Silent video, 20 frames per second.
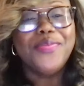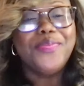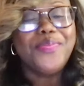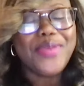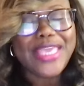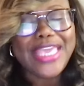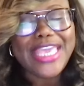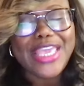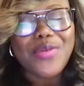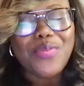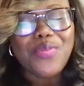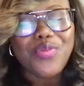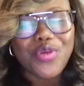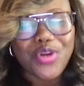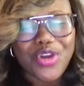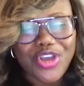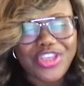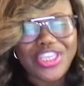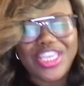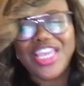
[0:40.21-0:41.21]
Be
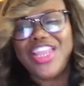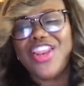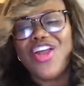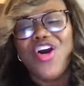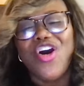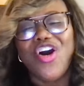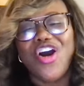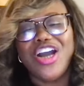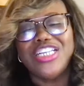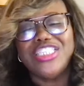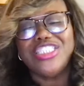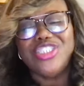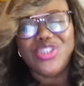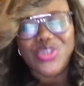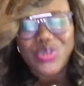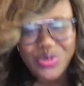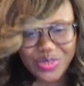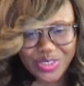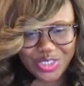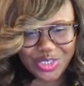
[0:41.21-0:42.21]
Brilliant on
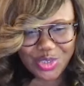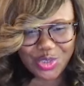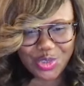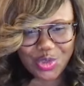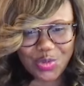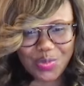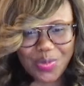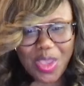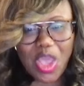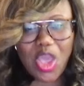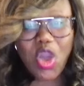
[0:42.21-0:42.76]
YouTube,